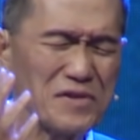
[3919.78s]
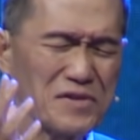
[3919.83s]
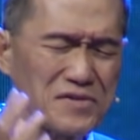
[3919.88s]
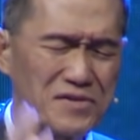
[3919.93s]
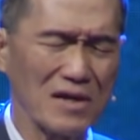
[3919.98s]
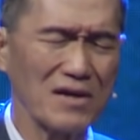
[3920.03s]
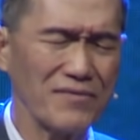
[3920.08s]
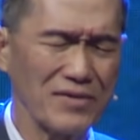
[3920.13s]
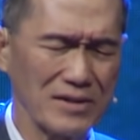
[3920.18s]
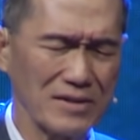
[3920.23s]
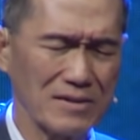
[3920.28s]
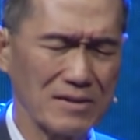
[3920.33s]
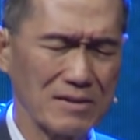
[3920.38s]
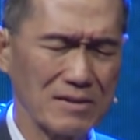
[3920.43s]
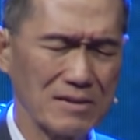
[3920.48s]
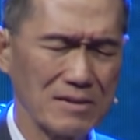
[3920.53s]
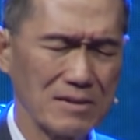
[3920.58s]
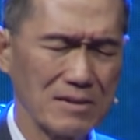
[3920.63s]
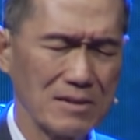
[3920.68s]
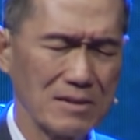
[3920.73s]
deserve it.
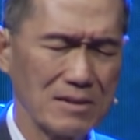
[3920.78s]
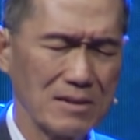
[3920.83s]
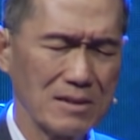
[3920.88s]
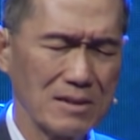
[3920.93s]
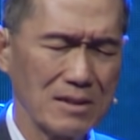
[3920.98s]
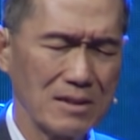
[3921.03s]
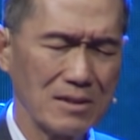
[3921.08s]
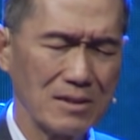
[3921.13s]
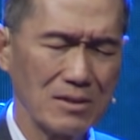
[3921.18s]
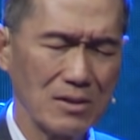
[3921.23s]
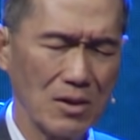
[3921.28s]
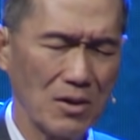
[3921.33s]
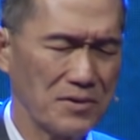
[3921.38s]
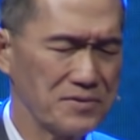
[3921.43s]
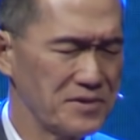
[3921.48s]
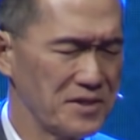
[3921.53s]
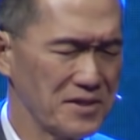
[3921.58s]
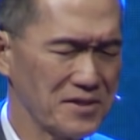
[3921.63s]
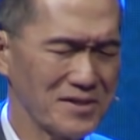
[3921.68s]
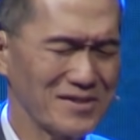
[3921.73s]

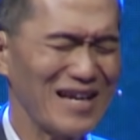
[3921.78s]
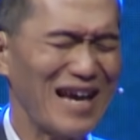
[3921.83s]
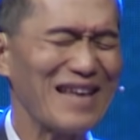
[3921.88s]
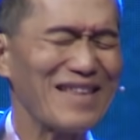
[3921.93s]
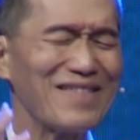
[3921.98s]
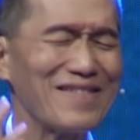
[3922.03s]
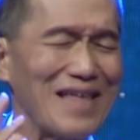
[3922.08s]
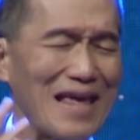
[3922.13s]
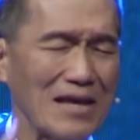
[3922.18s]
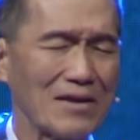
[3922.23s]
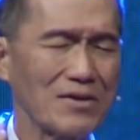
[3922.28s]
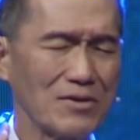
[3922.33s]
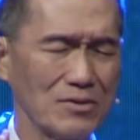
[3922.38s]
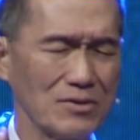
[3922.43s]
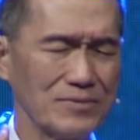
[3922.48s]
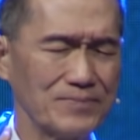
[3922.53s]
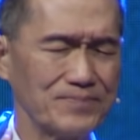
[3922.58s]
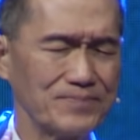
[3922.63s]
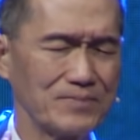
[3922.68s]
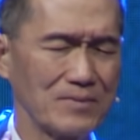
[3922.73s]
Lord Jesus, I thank
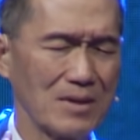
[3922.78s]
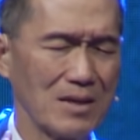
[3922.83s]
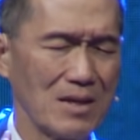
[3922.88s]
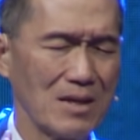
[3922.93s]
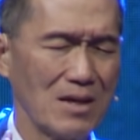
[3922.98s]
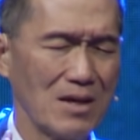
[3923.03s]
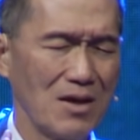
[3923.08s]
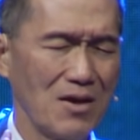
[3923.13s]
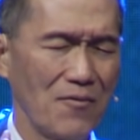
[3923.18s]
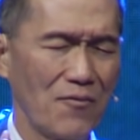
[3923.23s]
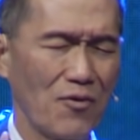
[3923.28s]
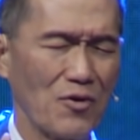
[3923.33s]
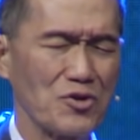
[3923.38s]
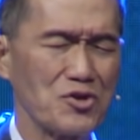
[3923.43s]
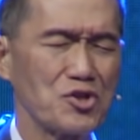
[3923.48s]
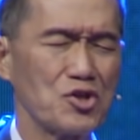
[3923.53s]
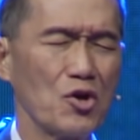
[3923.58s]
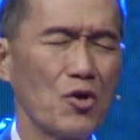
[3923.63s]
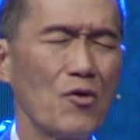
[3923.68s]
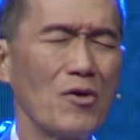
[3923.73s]
you for
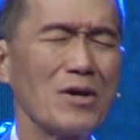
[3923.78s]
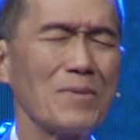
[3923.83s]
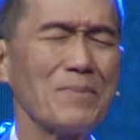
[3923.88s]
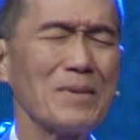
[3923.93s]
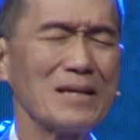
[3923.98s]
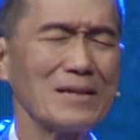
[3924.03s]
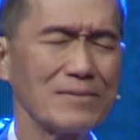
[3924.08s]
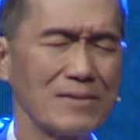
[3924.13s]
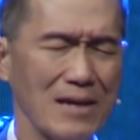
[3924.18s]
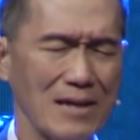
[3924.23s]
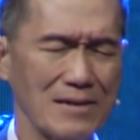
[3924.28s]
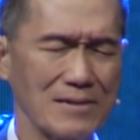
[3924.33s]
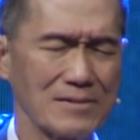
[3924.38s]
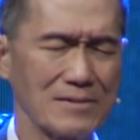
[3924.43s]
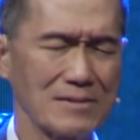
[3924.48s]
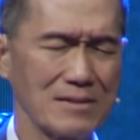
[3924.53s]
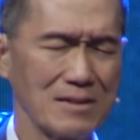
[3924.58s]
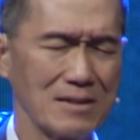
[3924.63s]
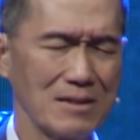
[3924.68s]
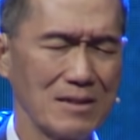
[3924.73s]
showing me
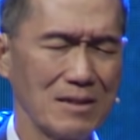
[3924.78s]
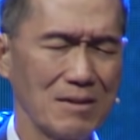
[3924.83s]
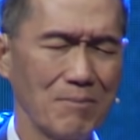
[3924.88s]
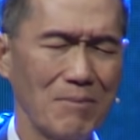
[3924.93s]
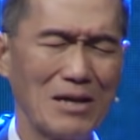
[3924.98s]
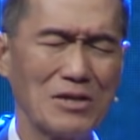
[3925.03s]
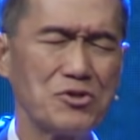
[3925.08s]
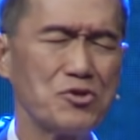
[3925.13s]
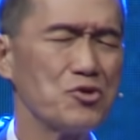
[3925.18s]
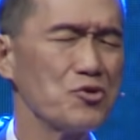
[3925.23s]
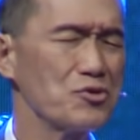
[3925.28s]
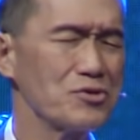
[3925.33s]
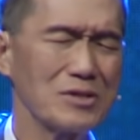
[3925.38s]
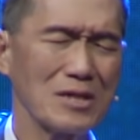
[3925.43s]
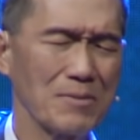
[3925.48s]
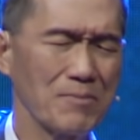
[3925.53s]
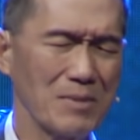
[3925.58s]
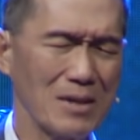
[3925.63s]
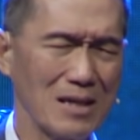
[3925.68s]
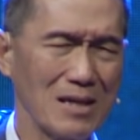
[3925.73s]
grace by
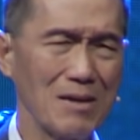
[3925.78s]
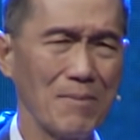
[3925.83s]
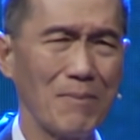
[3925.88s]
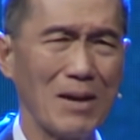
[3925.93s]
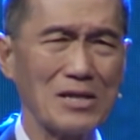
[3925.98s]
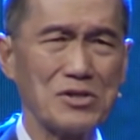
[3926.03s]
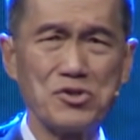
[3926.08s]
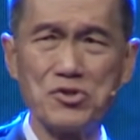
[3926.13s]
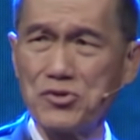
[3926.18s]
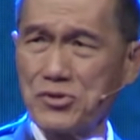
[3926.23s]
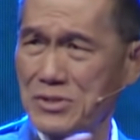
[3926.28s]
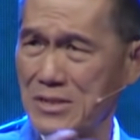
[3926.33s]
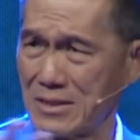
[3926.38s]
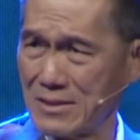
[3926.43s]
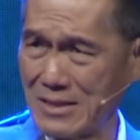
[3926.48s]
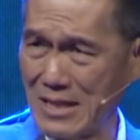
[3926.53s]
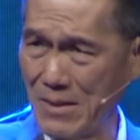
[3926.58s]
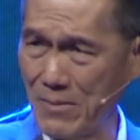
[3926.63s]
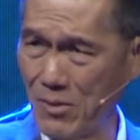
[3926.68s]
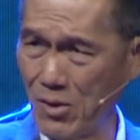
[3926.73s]
choosing me, by
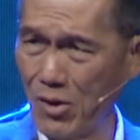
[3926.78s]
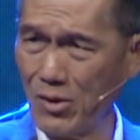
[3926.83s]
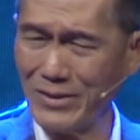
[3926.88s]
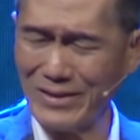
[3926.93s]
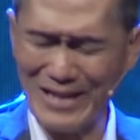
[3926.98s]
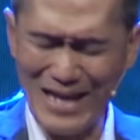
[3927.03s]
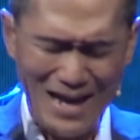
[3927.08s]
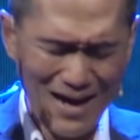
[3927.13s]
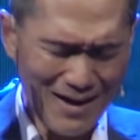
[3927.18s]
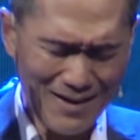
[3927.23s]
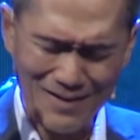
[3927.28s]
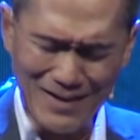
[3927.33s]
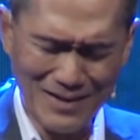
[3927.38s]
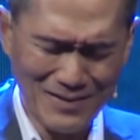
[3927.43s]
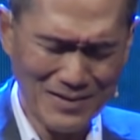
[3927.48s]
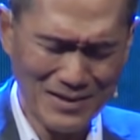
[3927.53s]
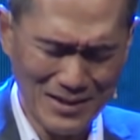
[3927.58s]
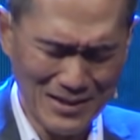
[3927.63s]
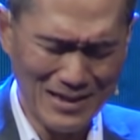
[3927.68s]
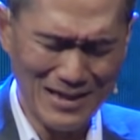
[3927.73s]
choosing them. Lord, they are
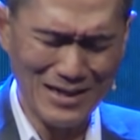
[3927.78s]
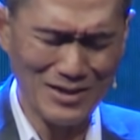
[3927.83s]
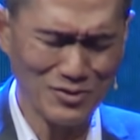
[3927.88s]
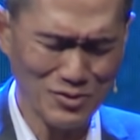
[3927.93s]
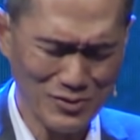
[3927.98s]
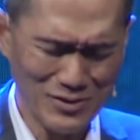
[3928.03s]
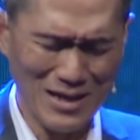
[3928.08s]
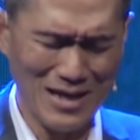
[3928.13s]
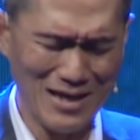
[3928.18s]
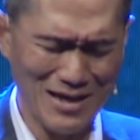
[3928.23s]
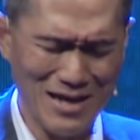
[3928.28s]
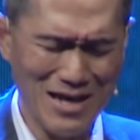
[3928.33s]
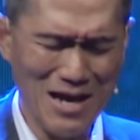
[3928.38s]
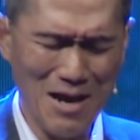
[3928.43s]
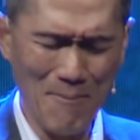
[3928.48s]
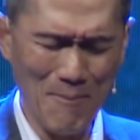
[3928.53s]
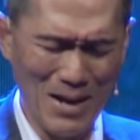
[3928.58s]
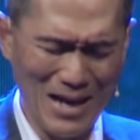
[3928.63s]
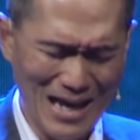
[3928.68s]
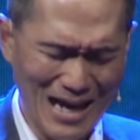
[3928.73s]
not here today
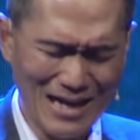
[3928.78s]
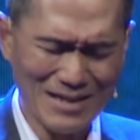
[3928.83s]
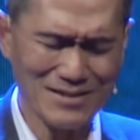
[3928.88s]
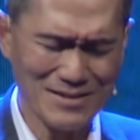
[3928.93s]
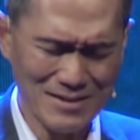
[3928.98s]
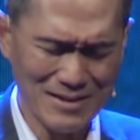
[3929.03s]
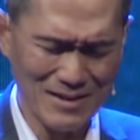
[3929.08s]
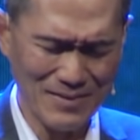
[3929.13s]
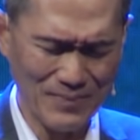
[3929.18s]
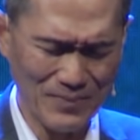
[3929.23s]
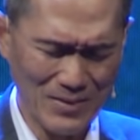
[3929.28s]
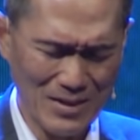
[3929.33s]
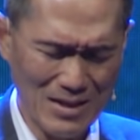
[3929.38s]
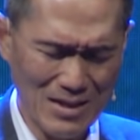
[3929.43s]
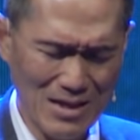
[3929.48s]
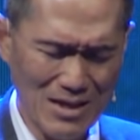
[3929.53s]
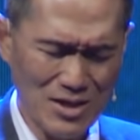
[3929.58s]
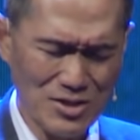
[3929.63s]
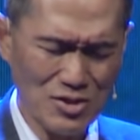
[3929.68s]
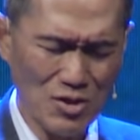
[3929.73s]
by accident.
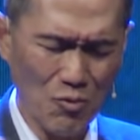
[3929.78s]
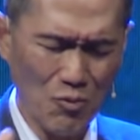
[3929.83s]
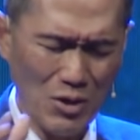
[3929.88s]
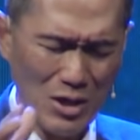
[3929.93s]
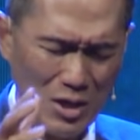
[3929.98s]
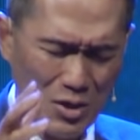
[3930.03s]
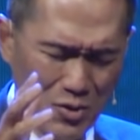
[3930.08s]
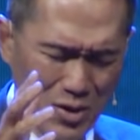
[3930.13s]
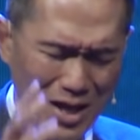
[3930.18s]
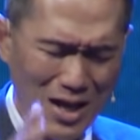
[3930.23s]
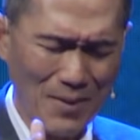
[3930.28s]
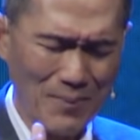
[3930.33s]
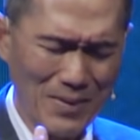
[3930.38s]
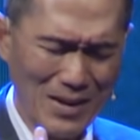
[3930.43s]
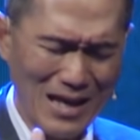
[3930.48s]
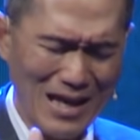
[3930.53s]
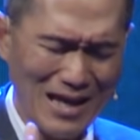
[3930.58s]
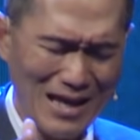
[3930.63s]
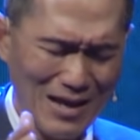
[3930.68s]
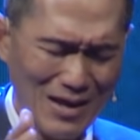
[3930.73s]
So will you help
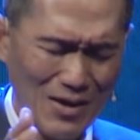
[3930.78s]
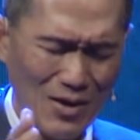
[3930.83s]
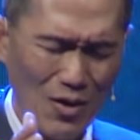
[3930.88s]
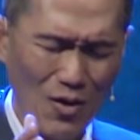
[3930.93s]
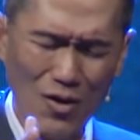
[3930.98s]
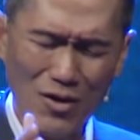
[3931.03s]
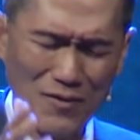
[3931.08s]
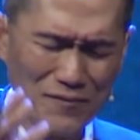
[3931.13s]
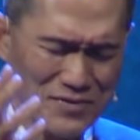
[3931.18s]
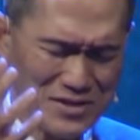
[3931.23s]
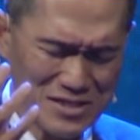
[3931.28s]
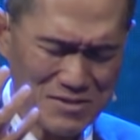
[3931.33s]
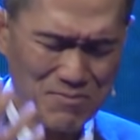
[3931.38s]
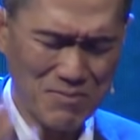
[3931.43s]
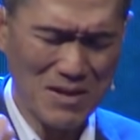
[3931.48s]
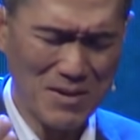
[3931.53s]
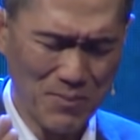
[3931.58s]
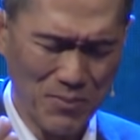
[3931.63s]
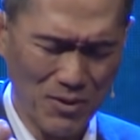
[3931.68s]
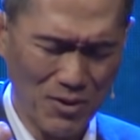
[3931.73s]
all of these
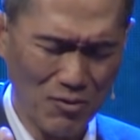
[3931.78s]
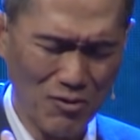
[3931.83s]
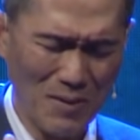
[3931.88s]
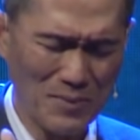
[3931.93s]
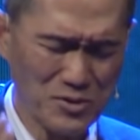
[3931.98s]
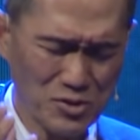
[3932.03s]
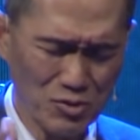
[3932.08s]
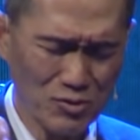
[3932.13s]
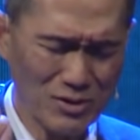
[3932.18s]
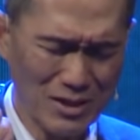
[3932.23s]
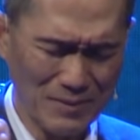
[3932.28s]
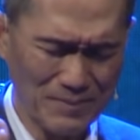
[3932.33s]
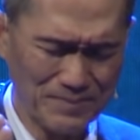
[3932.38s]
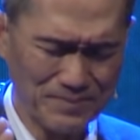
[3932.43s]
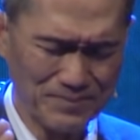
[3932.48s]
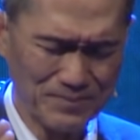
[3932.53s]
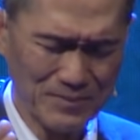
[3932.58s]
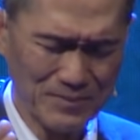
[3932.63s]
people who have stood up